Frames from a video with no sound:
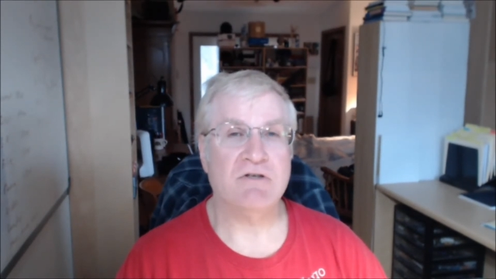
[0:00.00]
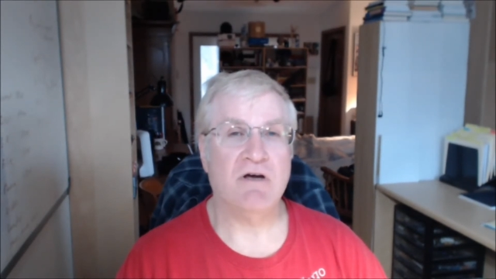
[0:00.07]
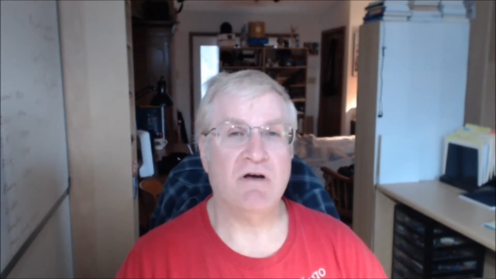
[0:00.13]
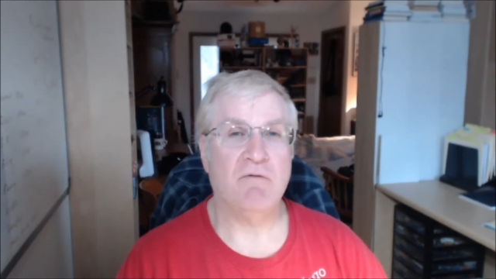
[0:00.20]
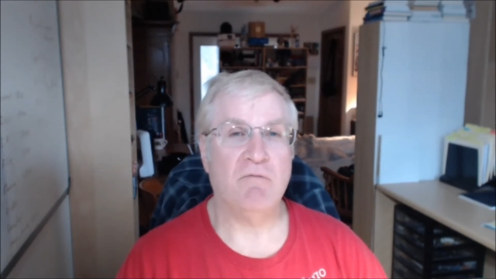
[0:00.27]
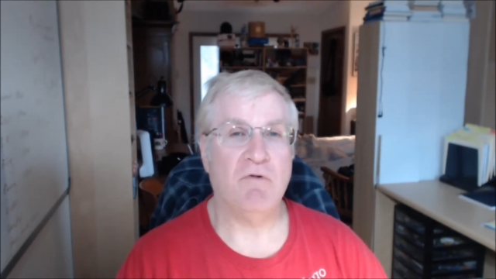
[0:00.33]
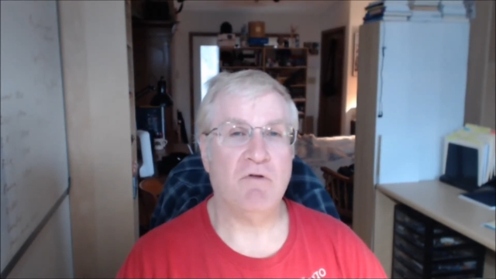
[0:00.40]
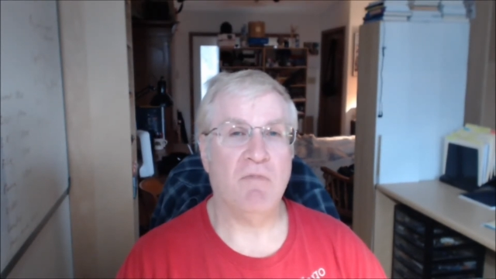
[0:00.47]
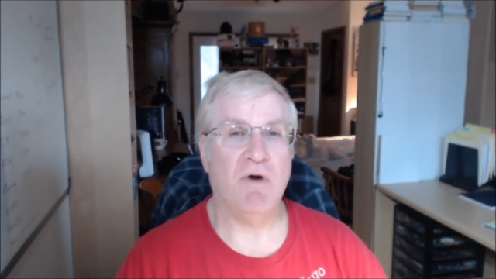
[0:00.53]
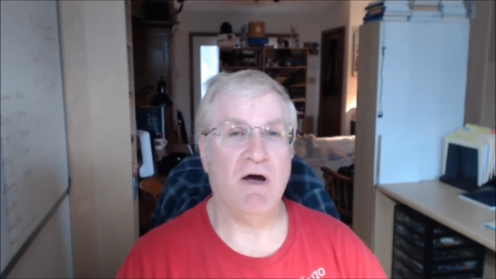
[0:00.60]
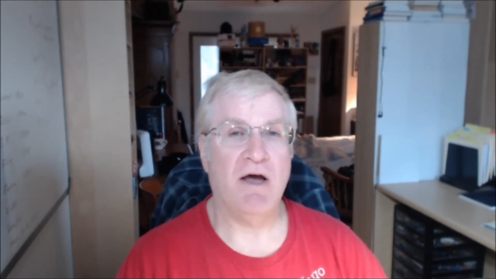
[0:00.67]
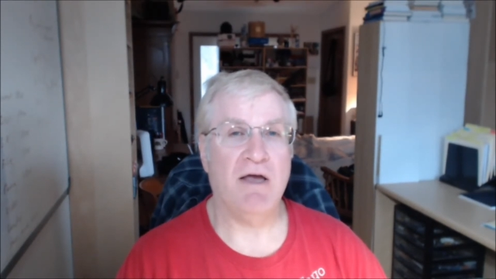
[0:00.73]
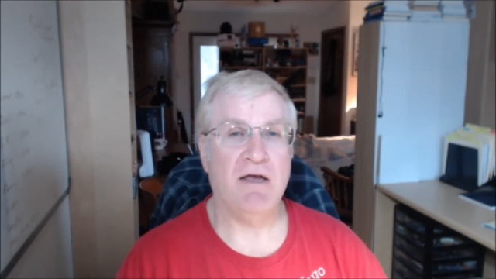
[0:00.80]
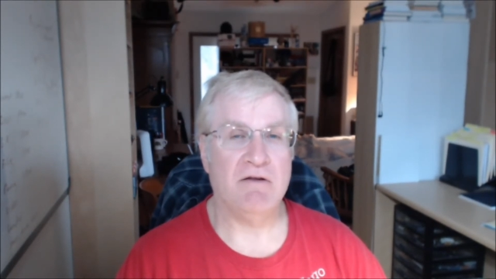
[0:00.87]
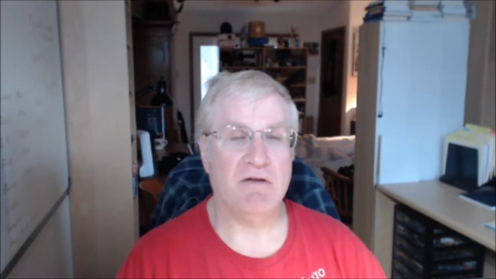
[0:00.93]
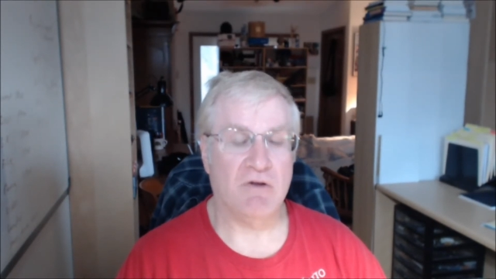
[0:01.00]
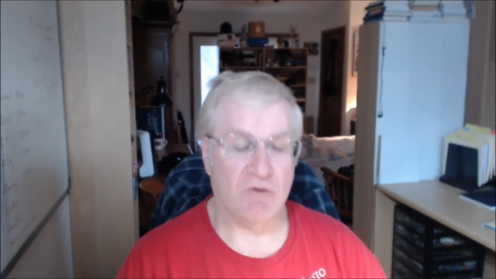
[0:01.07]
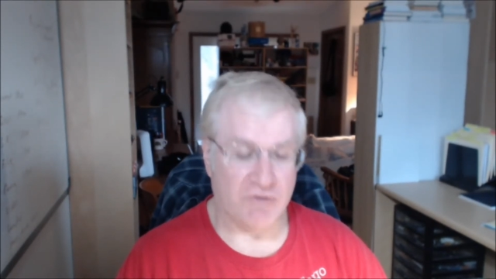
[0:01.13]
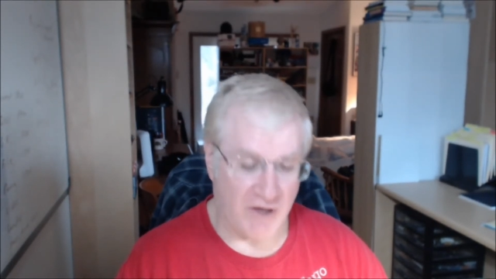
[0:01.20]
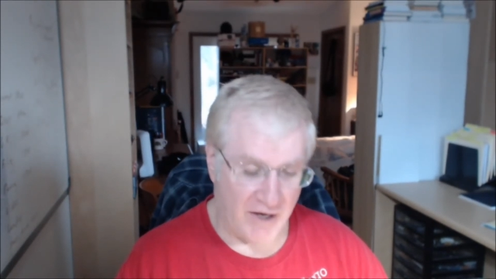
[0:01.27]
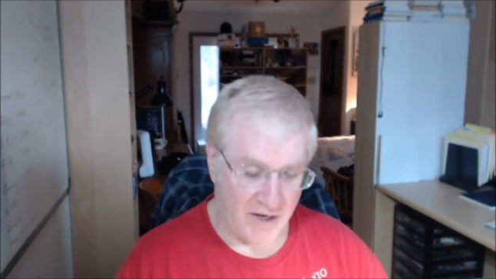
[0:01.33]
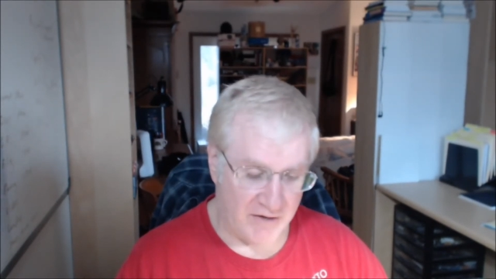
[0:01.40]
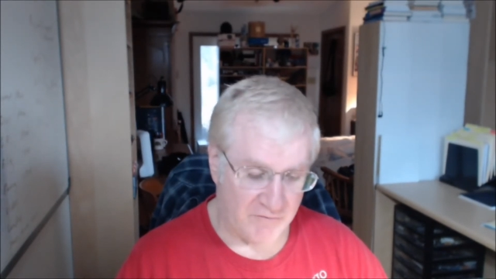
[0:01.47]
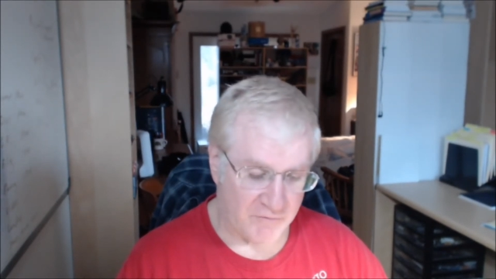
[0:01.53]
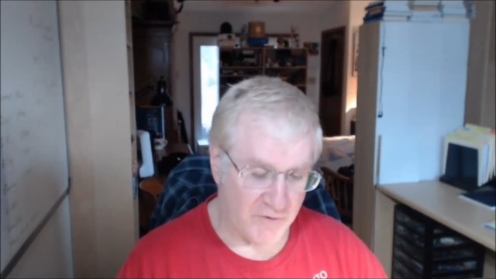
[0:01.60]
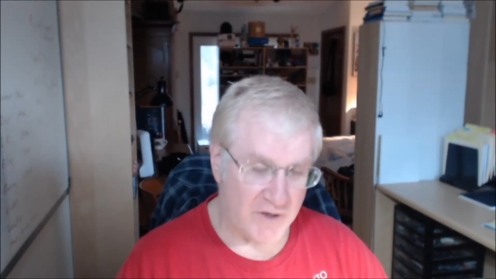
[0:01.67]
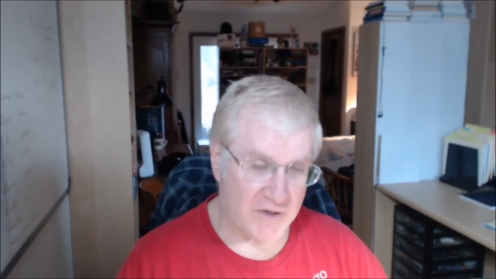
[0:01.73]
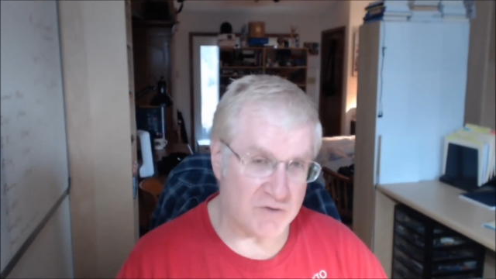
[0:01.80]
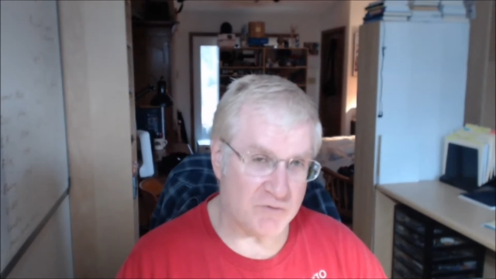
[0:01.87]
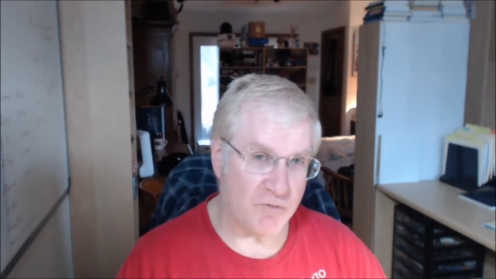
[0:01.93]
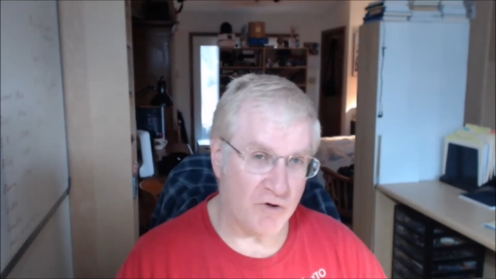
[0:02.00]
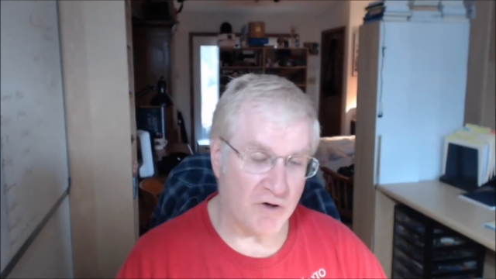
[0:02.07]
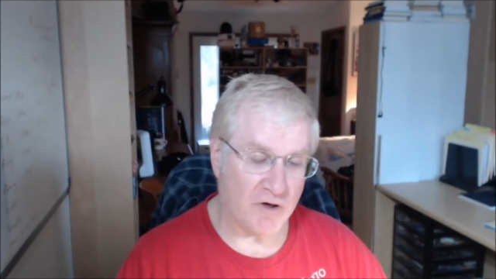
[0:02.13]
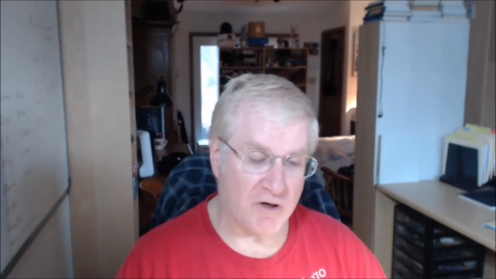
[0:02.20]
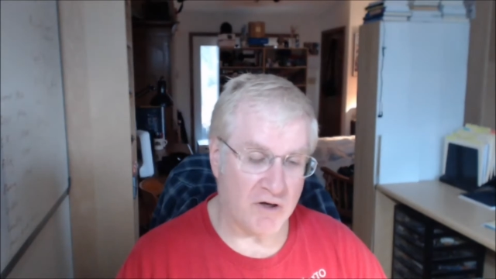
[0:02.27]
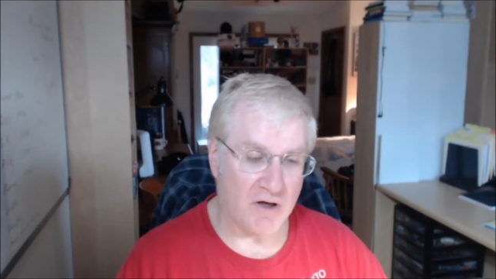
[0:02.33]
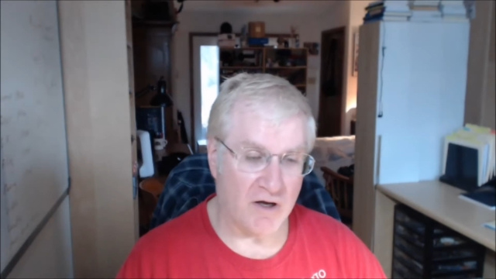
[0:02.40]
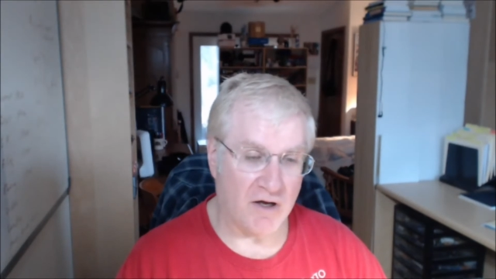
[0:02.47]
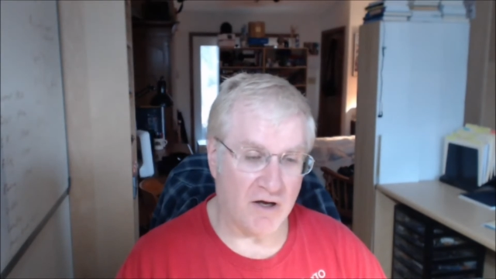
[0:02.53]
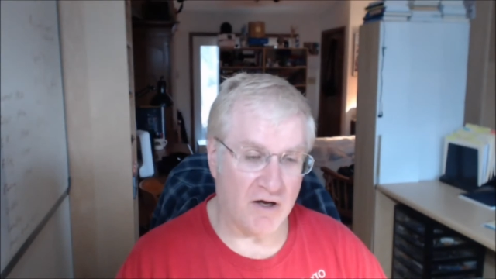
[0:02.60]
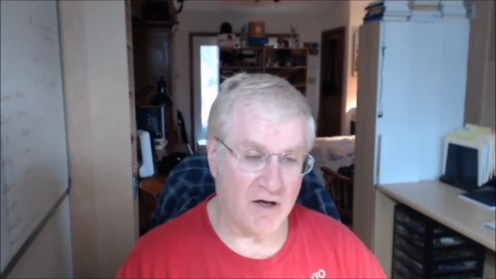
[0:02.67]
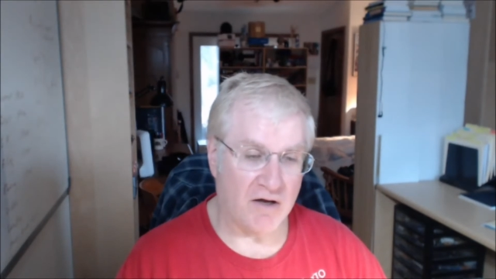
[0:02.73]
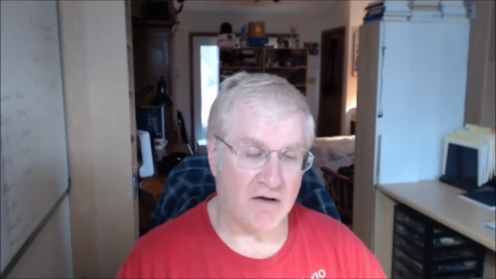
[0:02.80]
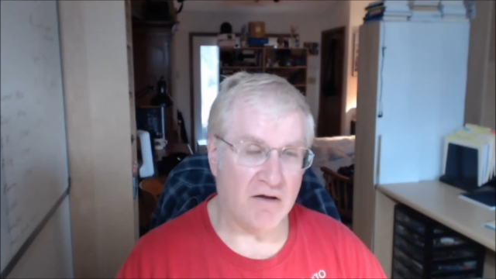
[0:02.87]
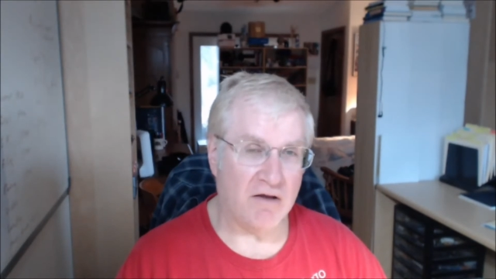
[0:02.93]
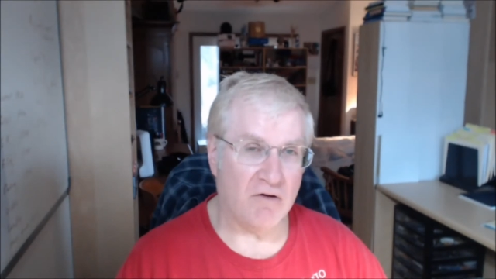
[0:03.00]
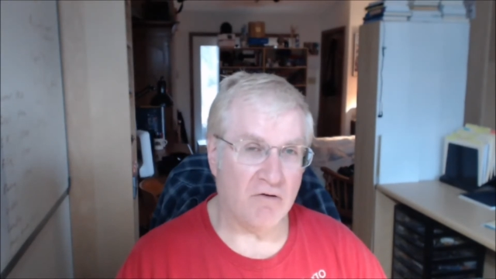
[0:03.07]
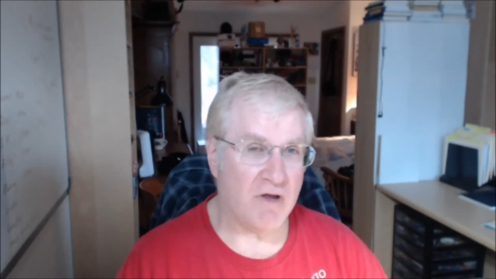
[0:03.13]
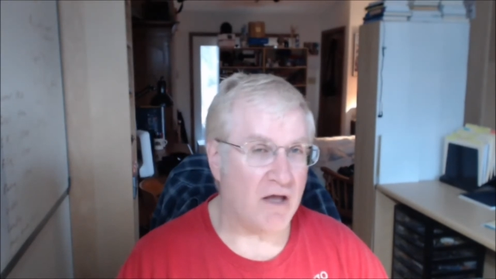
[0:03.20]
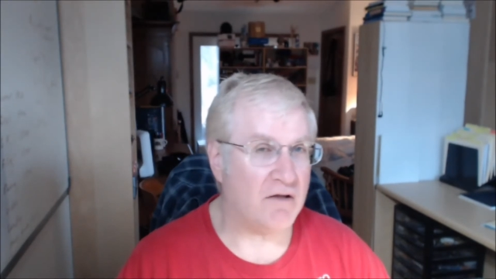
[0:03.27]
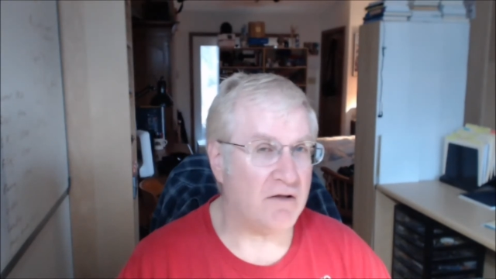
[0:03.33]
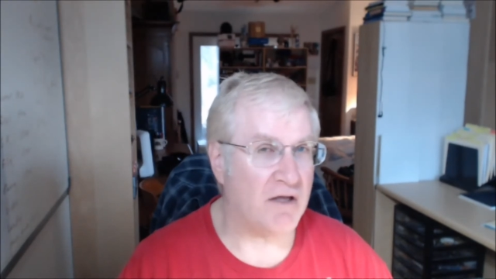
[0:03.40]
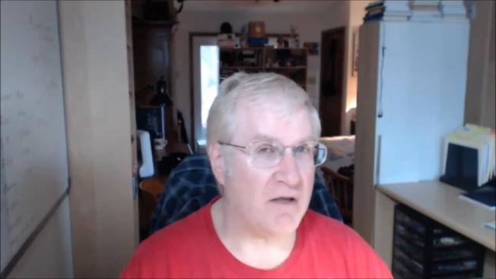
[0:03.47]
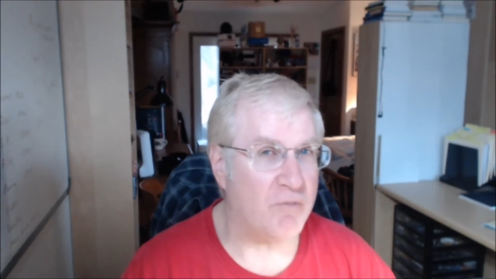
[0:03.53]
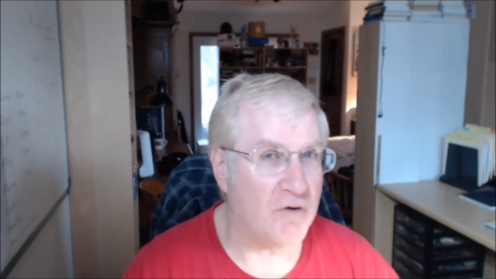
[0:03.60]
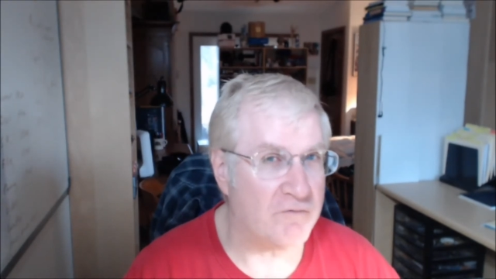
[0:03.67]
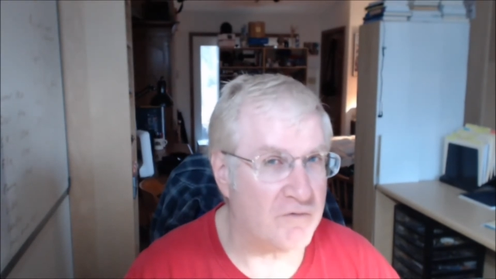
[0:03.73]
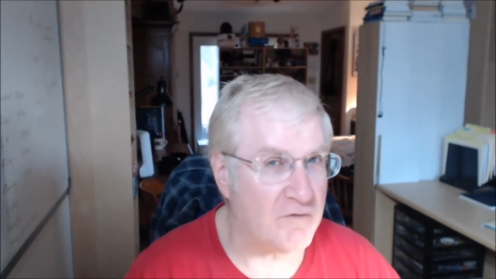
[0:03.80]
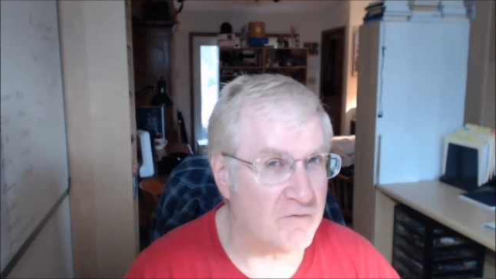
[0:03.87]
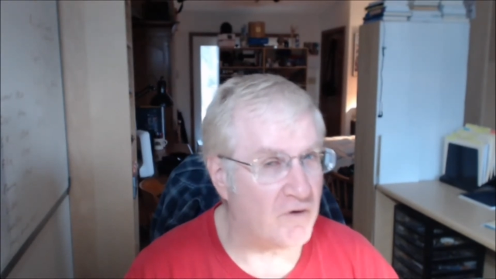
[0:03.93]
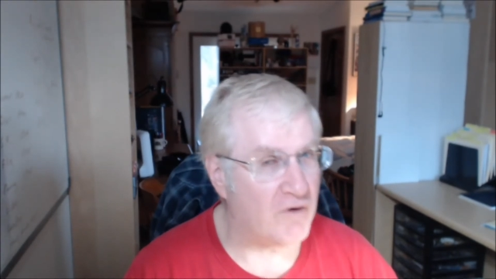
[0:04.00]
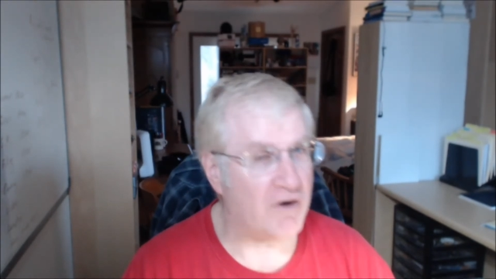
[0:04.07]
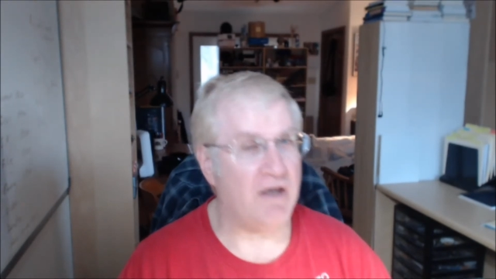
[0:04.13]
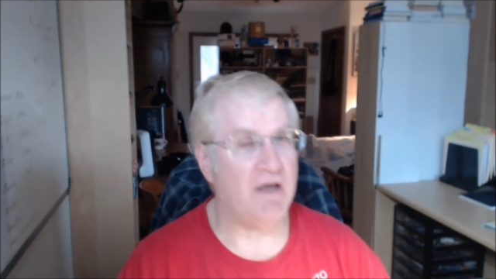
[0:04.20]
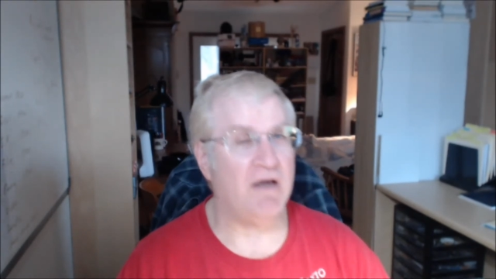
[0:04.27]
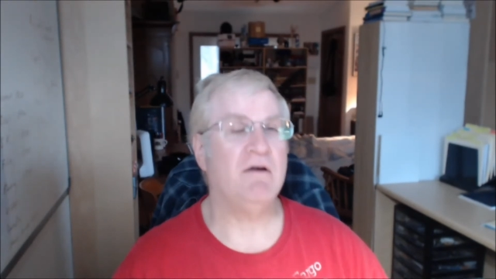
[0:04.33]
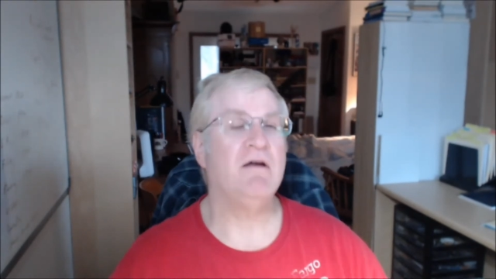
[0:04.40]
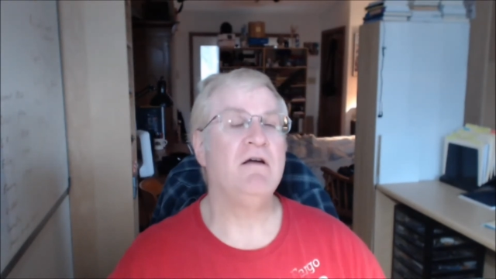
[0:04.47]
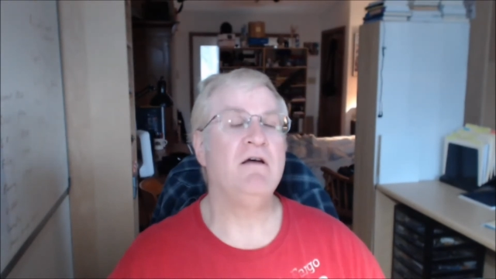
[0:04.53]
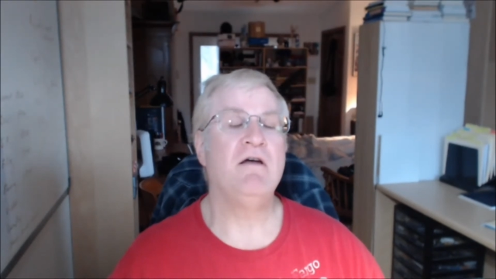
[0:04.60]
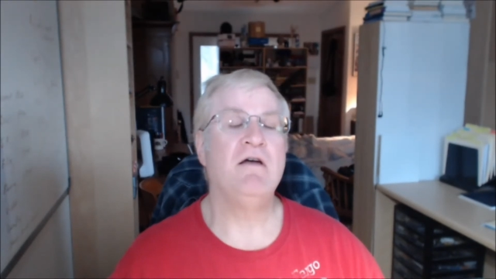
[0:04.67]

with my little Italian phrase book, Il Conte por favore,